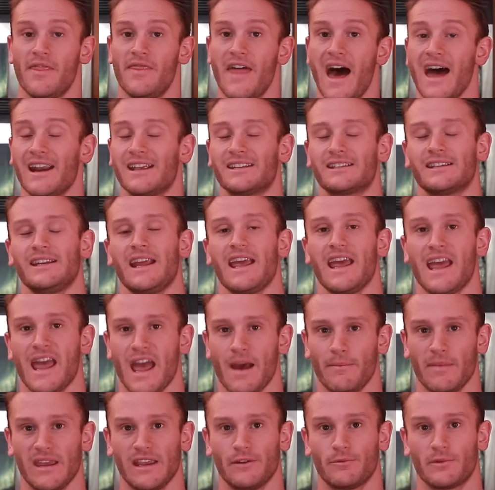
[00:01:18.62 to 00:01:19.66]
That is an
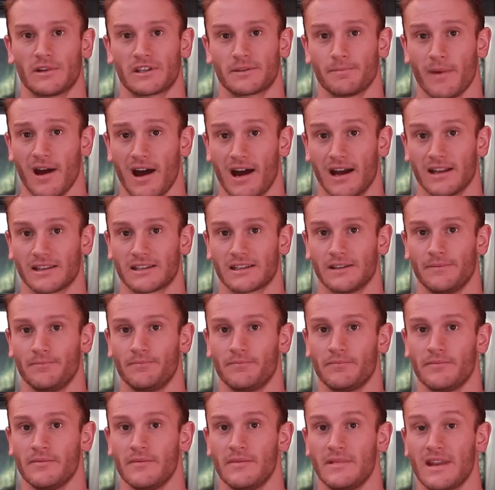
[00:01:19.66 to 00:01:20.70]
amine response.
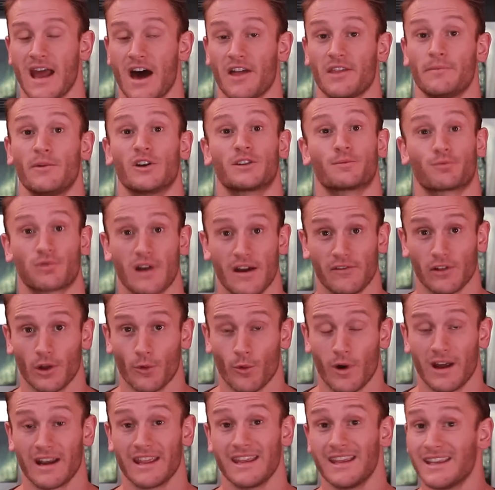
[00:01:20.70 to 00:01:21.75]
Now, the most
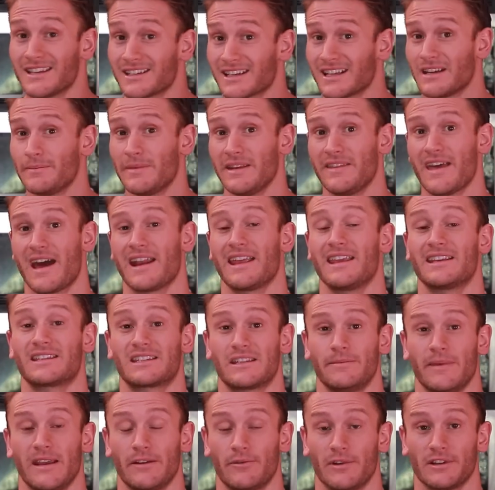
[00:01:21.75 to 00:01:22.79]
prevalent one is going to be that
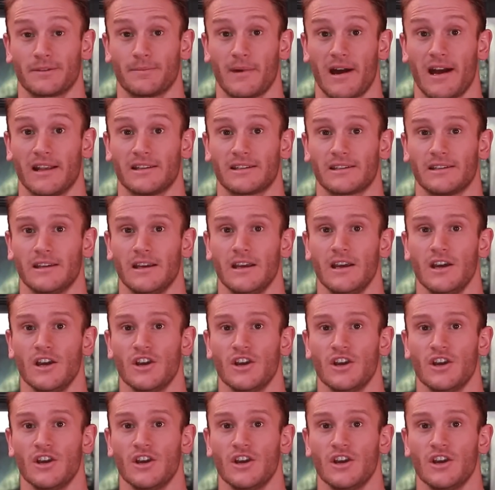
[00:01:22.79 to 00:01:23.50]
histamine response.